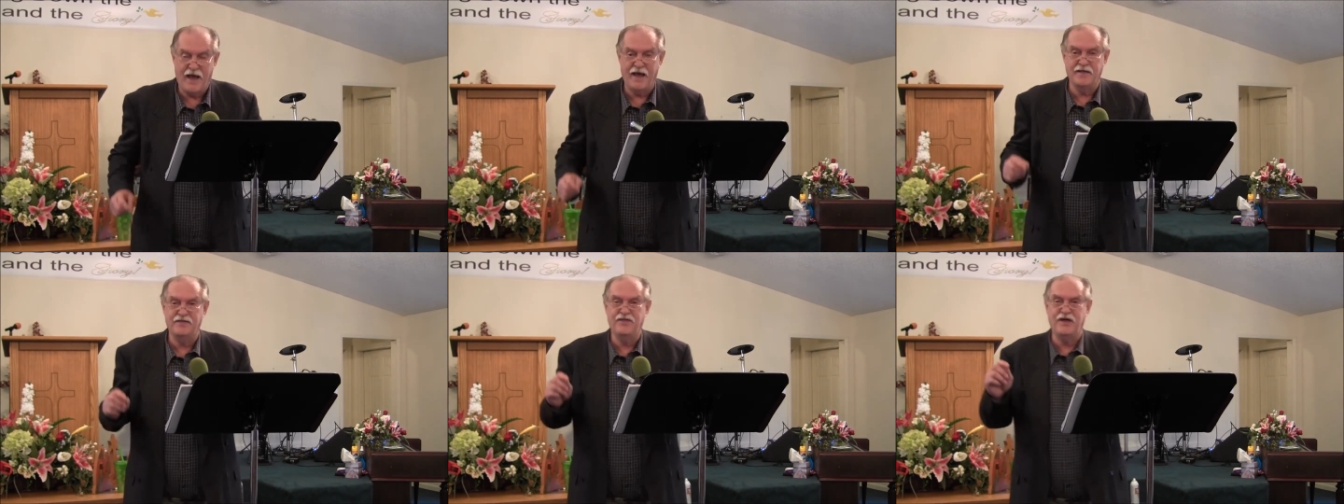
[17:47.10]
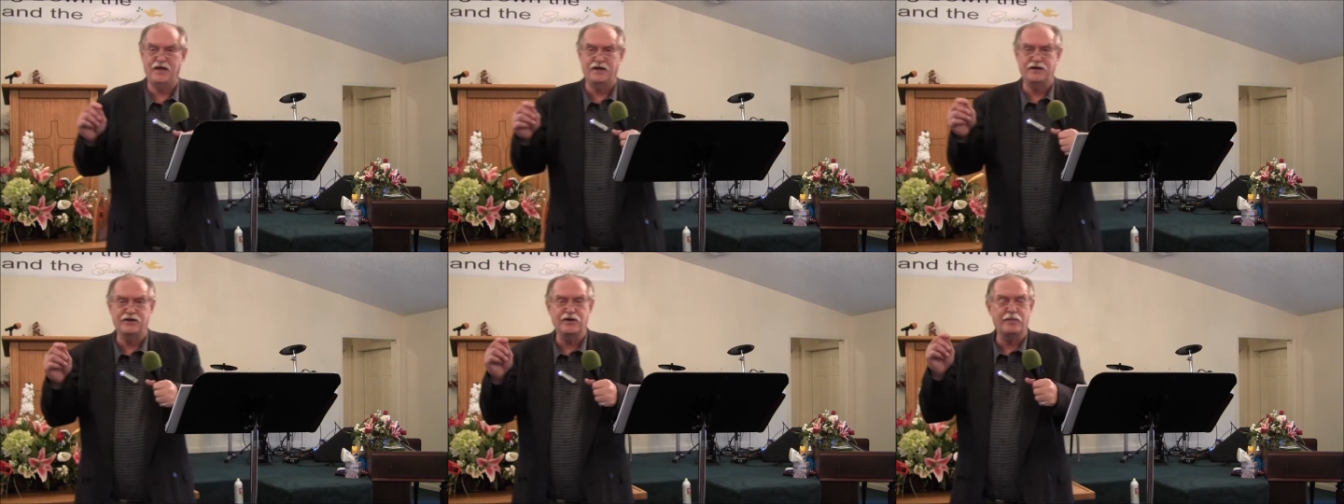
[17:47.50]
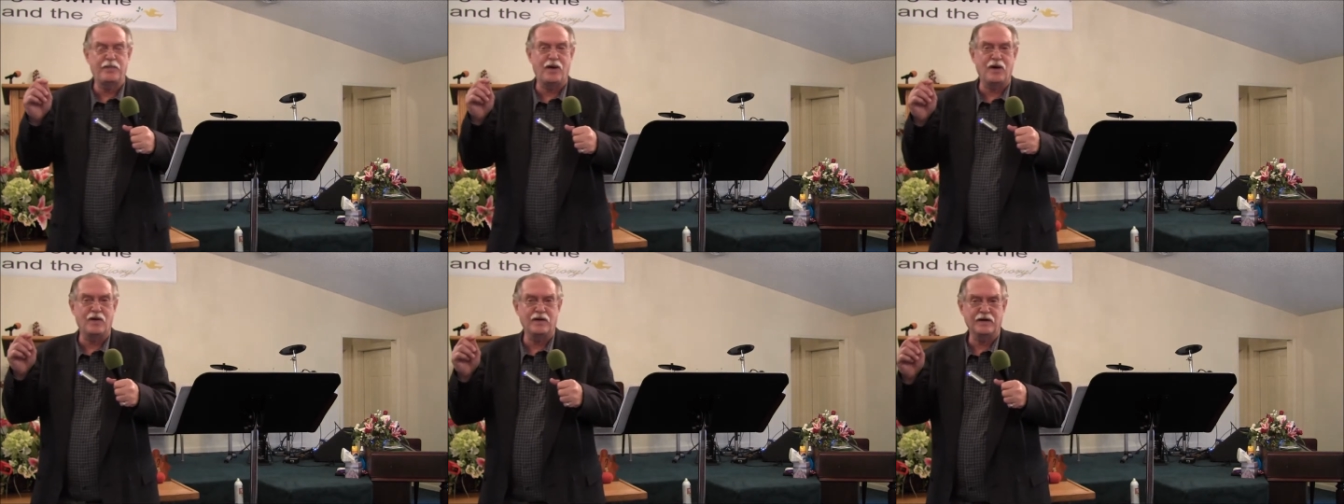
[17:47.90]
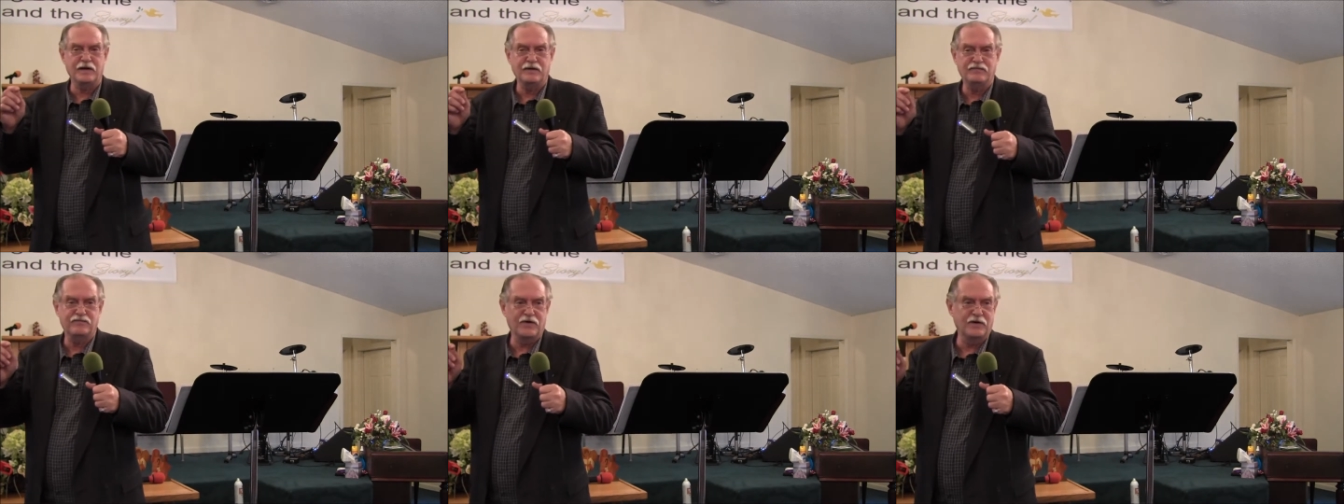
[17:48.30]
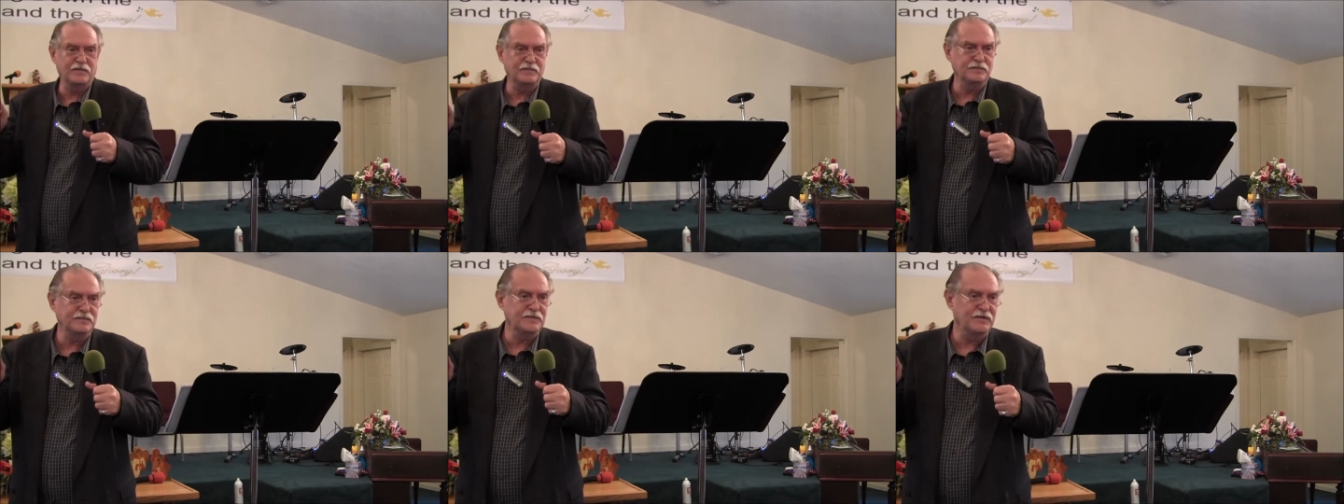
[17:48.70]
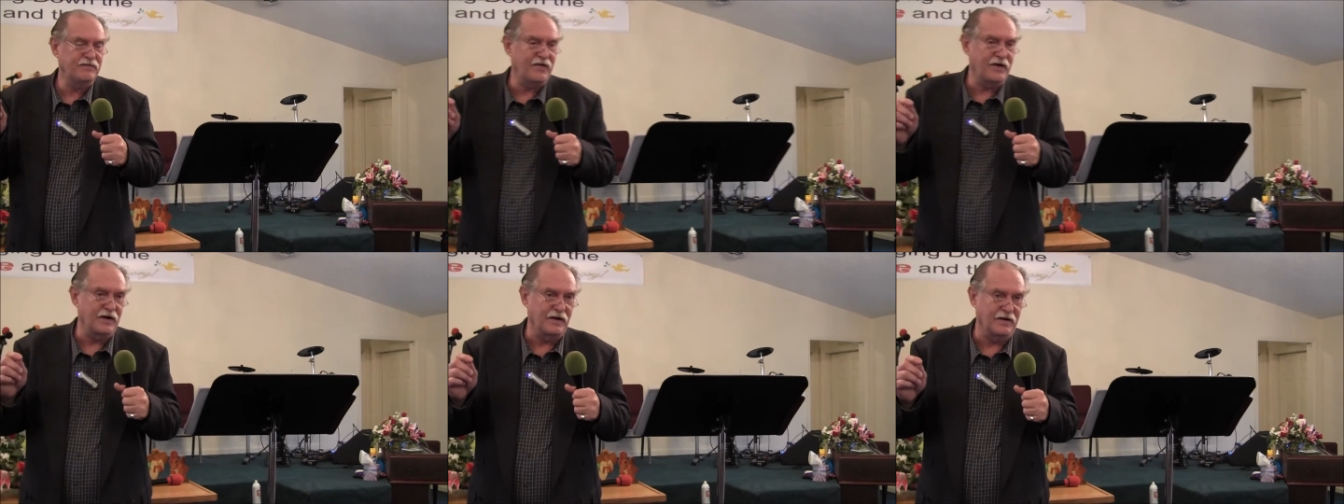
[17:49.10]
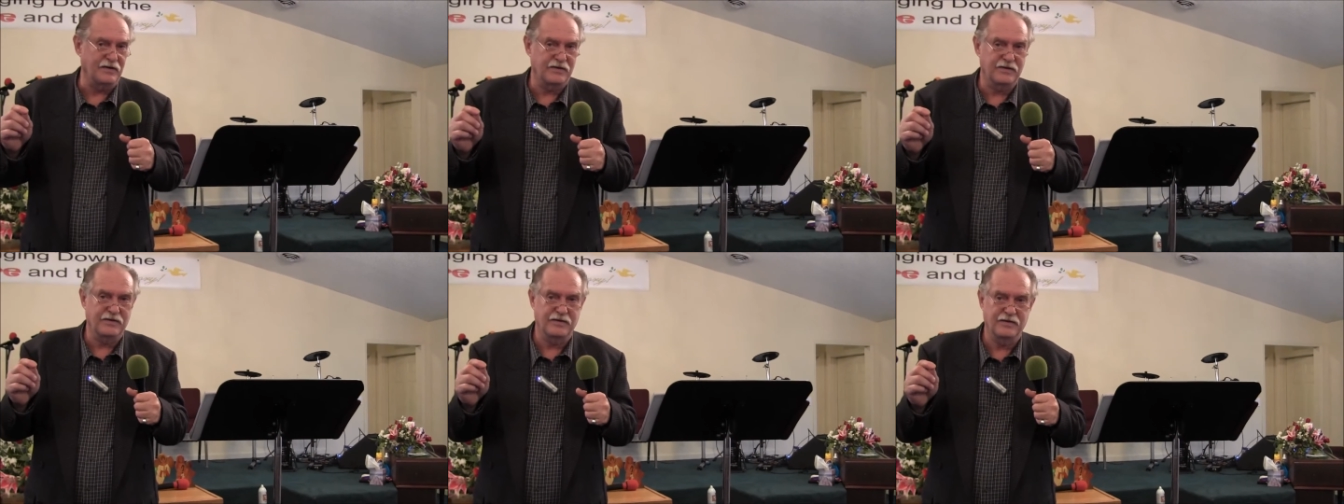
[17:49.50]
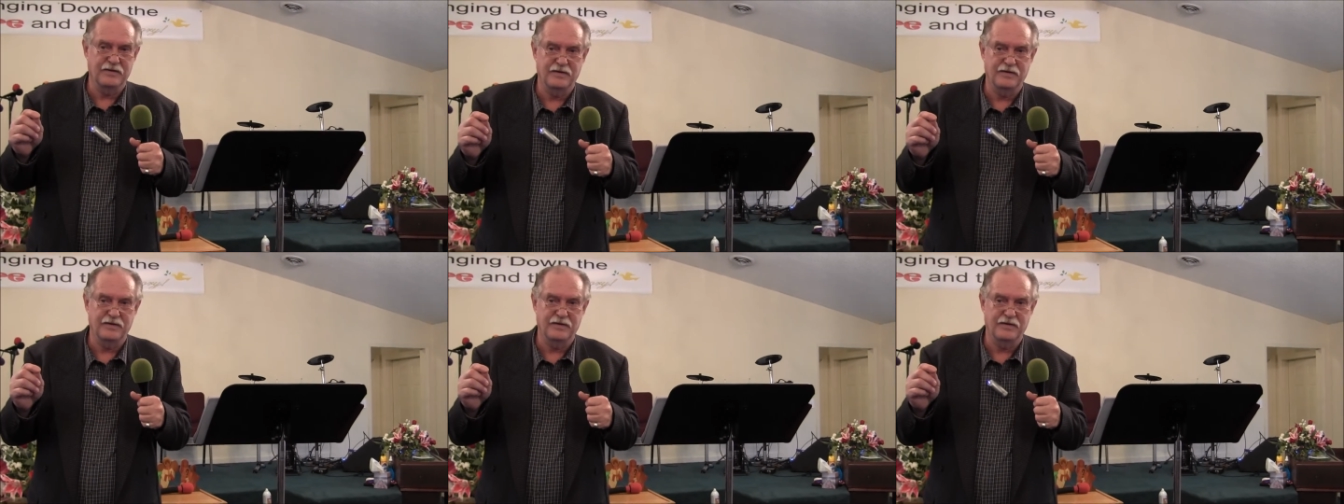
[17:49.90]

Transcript: and then departing from the faith.